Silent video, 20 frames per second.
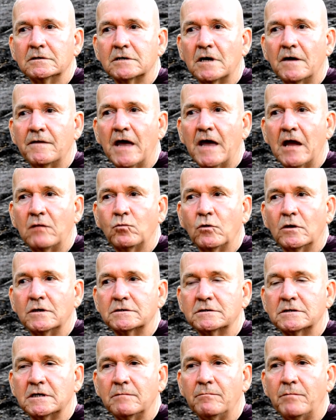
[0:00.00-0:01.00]
So that
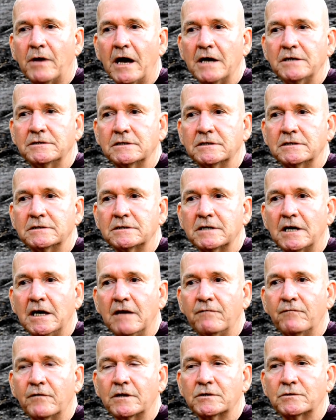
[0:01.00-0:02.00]
was the basis
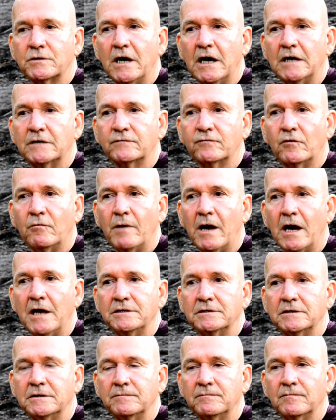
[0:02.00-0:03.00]
there for the
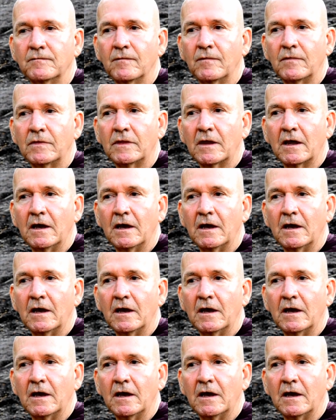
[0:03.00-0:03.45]
transformation,